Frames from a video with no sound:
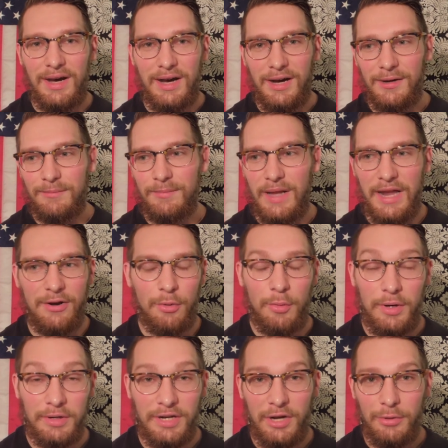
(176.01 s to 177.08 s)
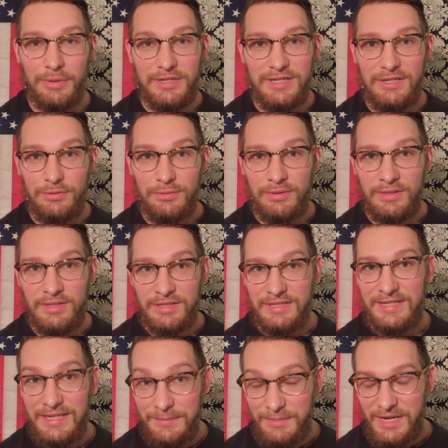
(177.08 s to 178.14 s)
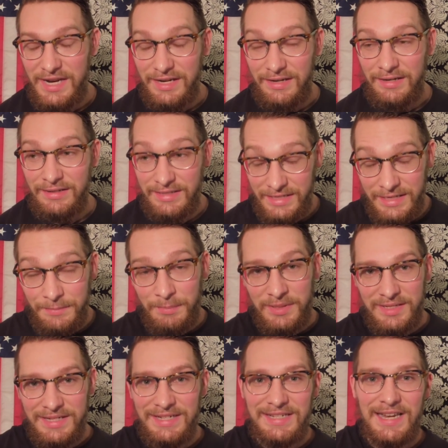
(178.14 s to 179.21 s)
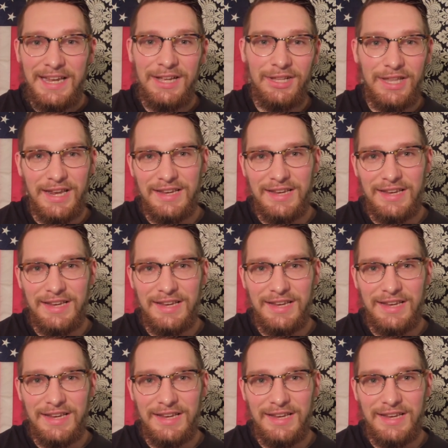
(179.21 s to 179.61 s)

Um, I don't want to go into deep deep detail,